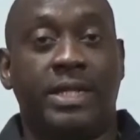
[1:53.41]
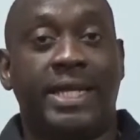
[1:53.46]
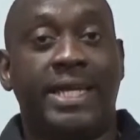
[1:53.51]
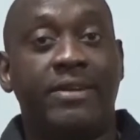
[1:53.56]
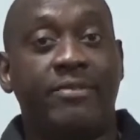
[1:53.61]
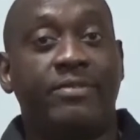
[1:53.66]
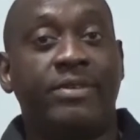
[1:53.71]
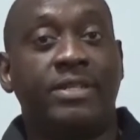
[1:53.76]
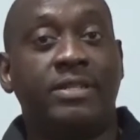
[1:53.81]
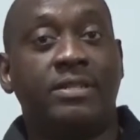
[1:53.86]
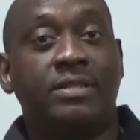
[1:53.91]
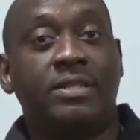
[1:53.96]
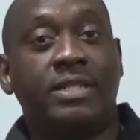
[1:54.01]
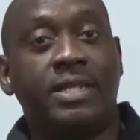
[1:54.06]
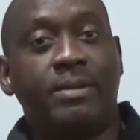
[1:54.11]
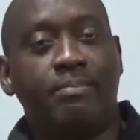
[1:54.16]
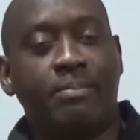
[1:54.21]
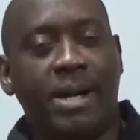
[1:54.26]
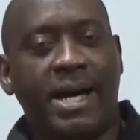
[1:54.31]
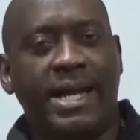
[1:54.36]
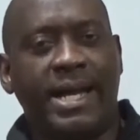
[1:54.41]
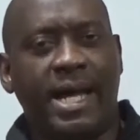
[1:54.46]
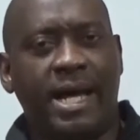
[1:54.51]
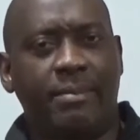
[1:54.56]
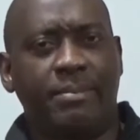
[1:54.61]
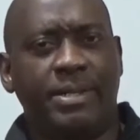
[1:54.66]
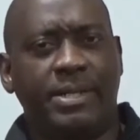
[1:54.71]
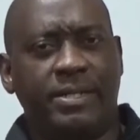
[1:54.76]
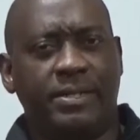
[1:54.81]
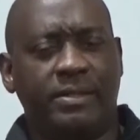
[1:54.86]
give in to the bad
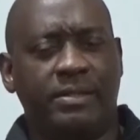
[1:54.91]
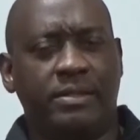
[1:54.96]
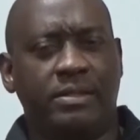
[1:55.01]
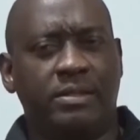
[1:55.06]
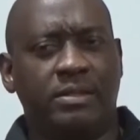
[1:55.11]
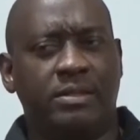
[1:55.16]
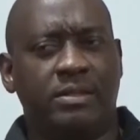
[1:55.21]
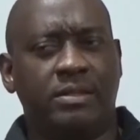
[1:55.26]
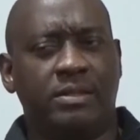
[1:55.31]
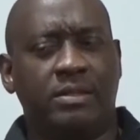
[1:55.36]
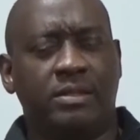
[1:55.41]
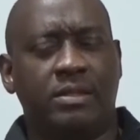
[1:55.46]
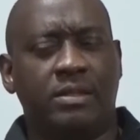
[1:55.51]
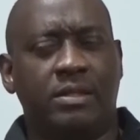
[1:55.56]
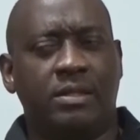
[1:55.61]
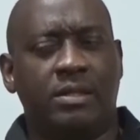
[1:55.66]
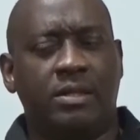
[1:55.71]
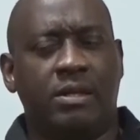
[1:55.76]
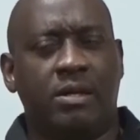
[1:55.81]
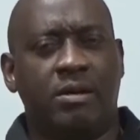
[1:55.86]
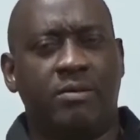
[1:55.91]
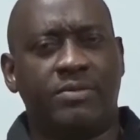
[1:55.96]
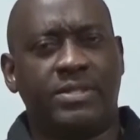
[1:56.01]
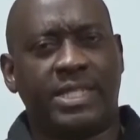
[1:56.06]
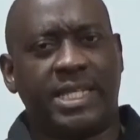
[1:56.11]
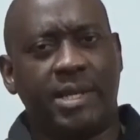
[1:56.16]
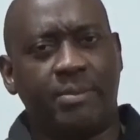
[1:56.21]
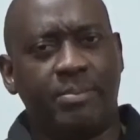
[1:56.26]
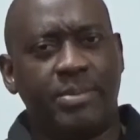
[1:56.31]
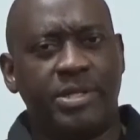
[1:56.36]
habit of
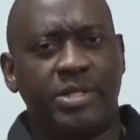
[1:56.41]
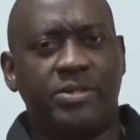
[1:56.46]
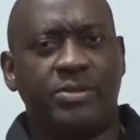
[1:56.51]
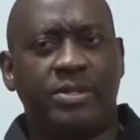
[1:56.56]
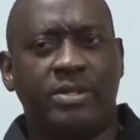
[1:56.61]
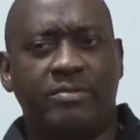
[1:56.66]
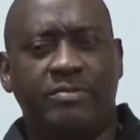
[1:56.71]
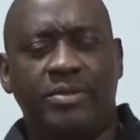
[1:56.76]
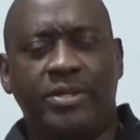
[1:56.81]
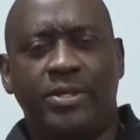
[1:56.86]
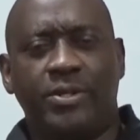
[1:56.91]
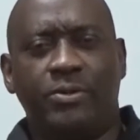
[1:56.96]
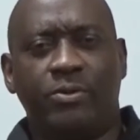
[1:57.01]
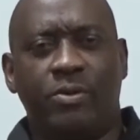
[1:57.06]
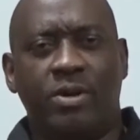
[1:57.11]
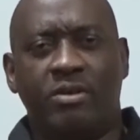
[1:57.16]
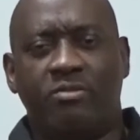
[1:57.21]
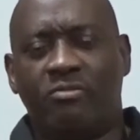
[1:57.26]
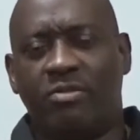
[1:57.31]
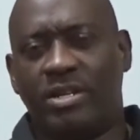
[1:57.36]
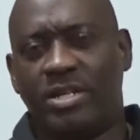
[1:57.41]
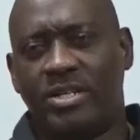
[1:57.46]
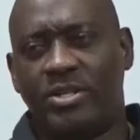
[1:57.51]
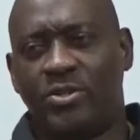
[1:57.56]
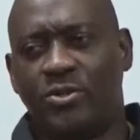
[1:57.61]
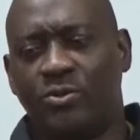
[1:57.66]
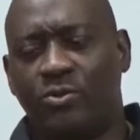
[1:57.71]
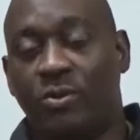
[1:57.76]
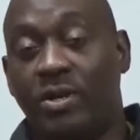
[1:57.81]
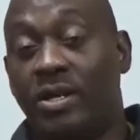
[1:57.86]
skipping through the video and running
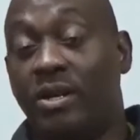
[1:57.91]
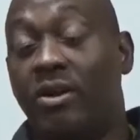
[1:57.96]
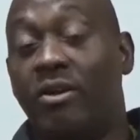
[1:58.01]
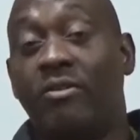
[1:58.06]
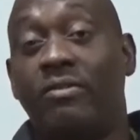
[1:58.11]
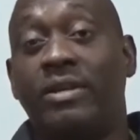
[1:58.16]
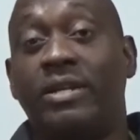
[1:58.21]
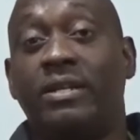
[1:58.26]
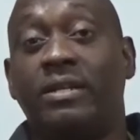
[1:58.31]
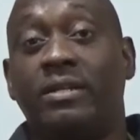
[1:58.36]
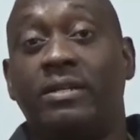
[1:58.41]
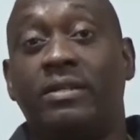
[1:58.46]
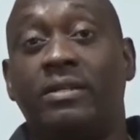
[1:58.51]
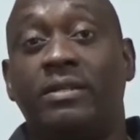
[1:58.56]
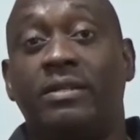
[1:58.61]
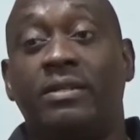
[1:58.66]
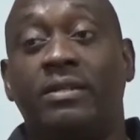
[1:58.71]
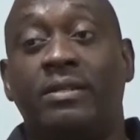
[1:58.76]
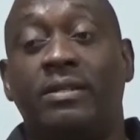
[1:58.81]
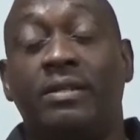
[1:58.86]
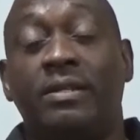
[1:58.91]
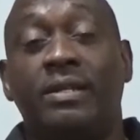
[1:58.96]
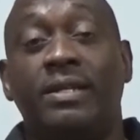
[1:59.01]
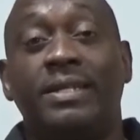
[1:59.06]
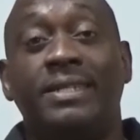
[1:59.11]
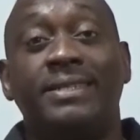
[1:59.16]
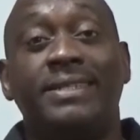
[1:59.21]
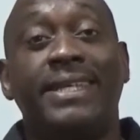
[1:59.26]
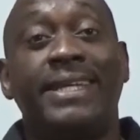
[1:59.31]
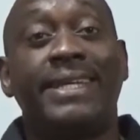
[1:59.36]
through and hurrying.
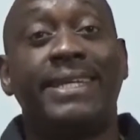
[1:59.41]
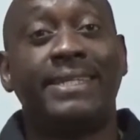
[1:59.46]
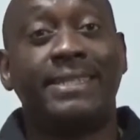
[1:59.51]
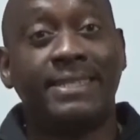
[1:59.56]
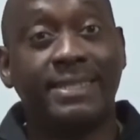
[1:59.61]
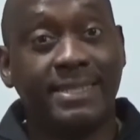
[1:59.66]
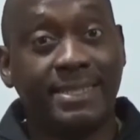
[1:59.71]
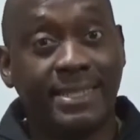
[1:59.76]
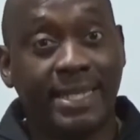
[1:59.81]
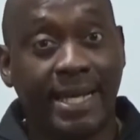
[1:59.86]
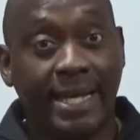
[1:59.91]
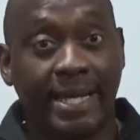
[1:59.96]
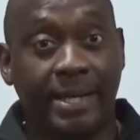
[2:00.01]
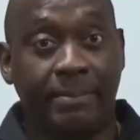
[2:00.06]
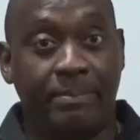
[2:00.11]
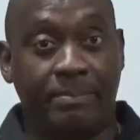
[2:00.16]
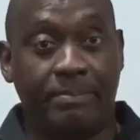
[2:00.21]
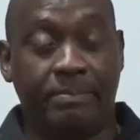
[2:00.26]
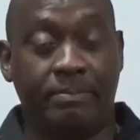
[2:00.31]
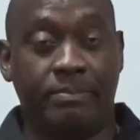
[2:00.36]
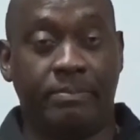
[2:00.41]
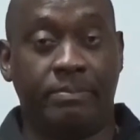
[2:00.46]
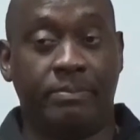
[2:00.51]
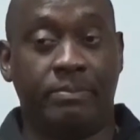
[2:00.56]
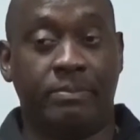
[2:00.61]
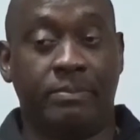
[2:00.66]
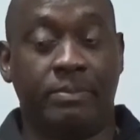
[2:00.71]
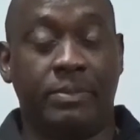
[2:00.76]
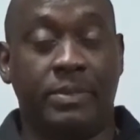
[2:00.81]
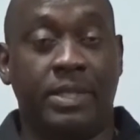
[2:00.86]
Take your time.
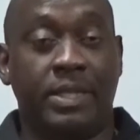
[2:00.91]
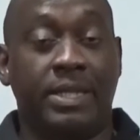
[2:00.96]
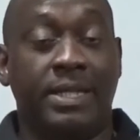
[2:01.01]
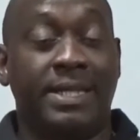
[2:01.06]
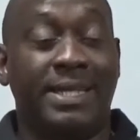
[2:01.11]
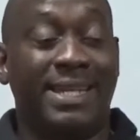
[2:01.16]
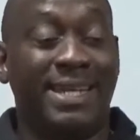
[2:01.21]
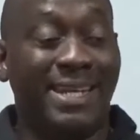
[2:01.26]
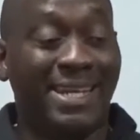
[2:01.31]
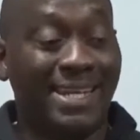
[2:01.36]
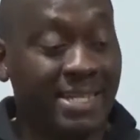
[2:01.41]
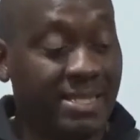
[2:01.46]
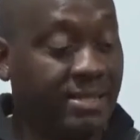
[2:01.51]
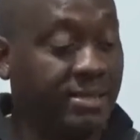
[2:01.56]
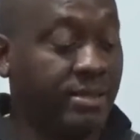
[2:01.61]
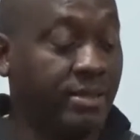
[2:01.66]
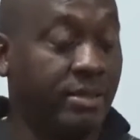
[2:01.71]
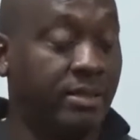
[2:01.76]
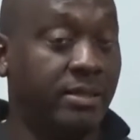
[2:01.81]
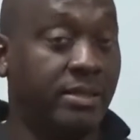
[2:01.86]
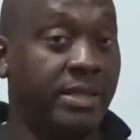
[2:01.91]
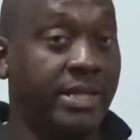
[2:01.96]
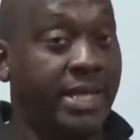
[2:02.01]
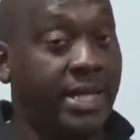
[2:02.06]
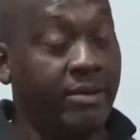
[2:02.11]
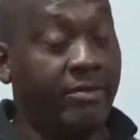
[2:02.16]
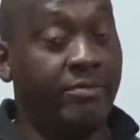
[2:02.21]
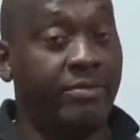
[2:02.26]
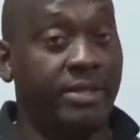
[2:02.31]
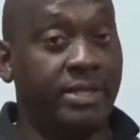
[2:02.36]
Listen
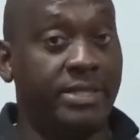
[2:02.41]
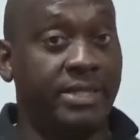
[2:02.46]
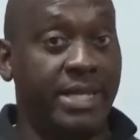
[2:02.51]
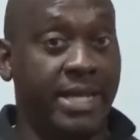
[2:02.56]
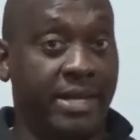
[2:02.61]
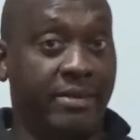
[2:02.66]
carefully to